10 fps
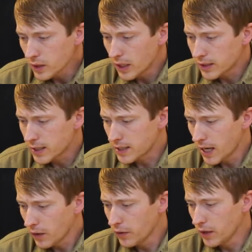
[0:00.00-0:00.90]
It says
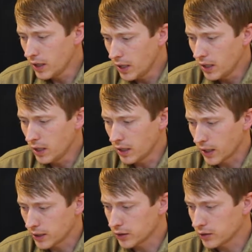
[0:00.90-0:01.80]
Healthy Eating and
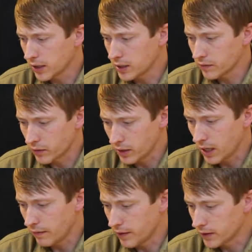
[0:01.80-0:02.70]
Exercise for
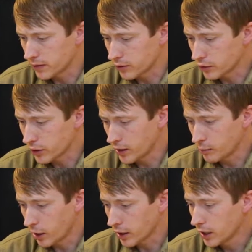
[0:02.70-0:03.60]
Life. That's their
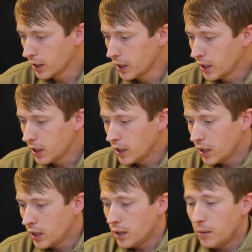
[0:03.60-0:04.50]
trademark.
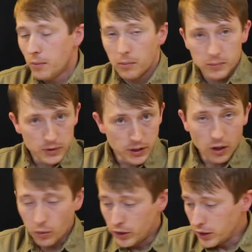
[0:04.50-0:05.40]

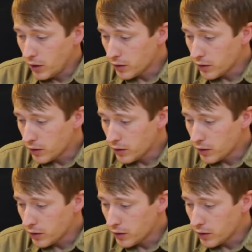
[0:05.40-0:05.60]
So when you go